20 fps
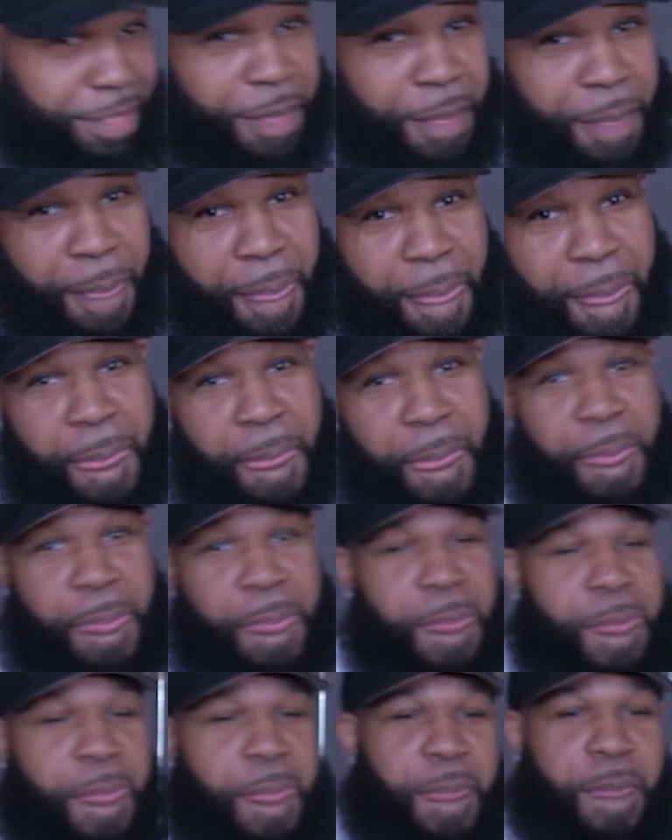
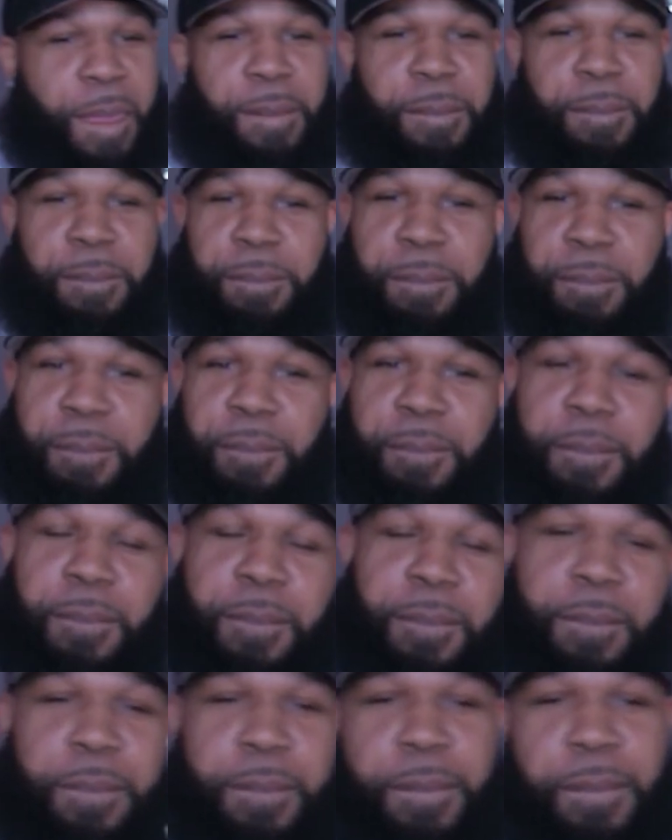
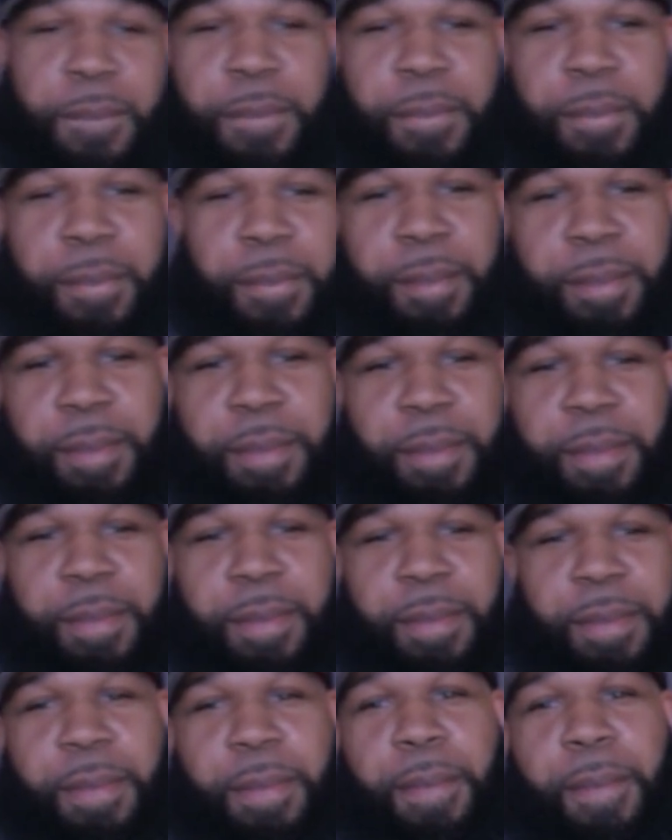
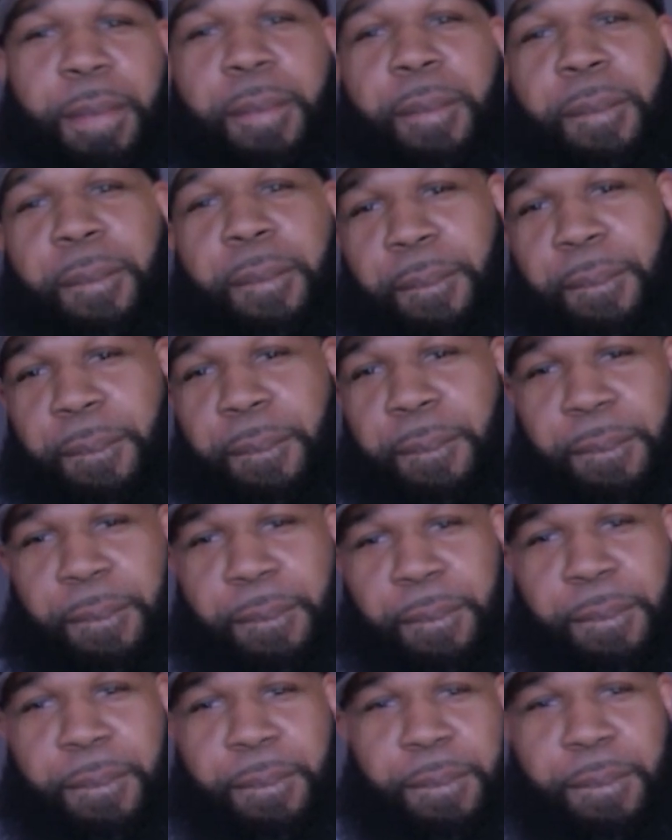
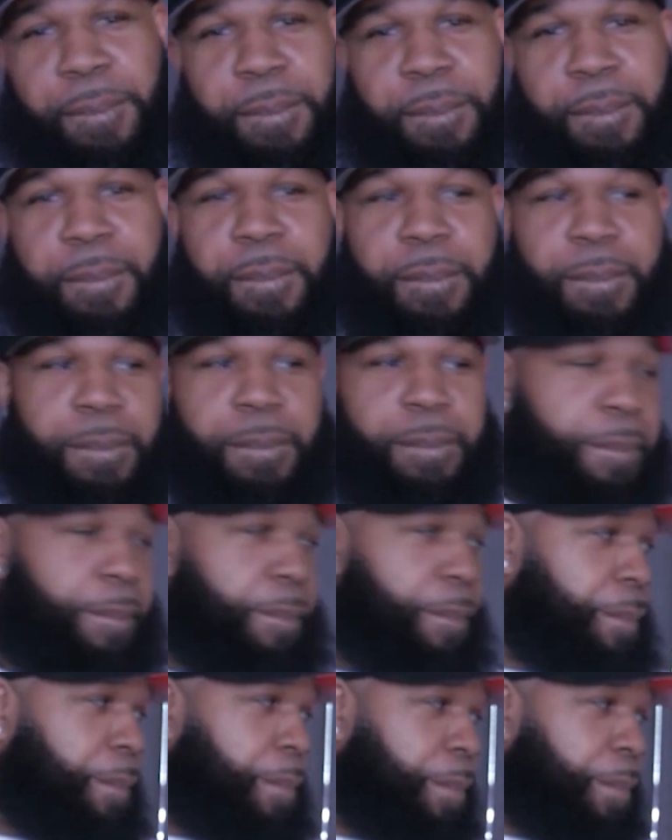
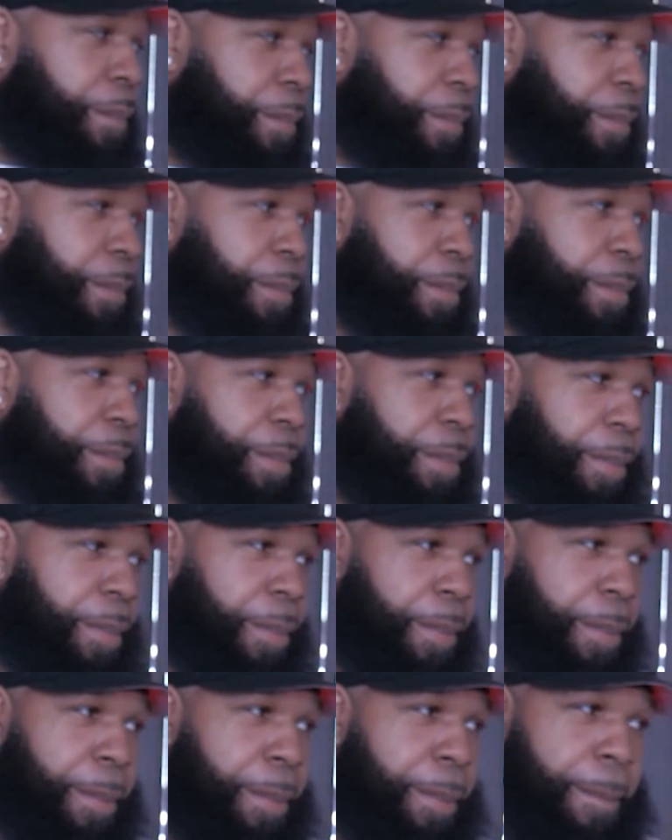
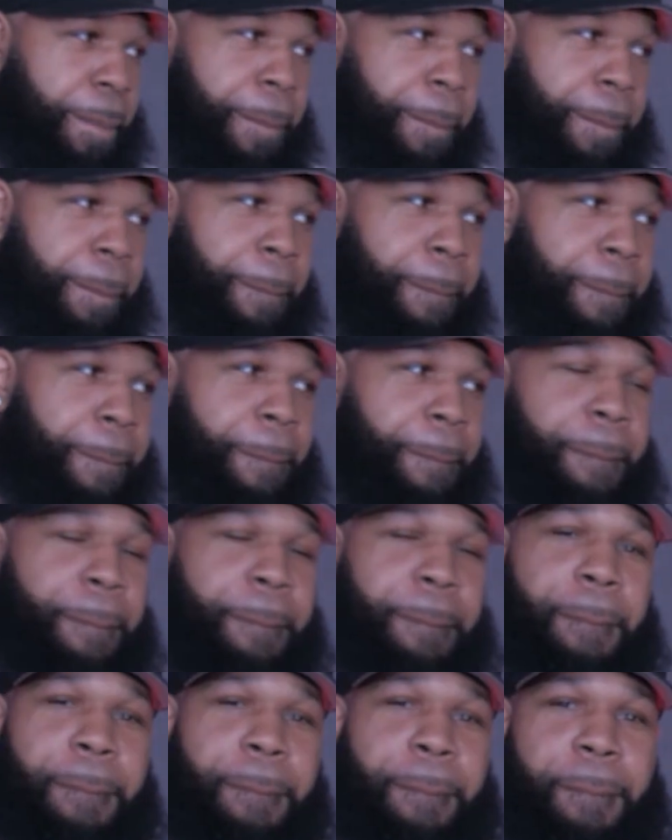
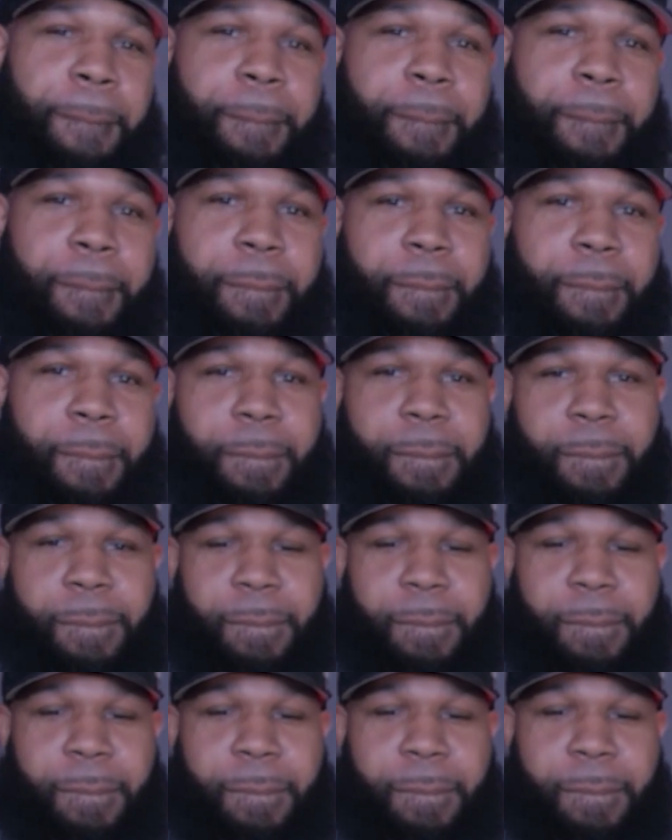(silent)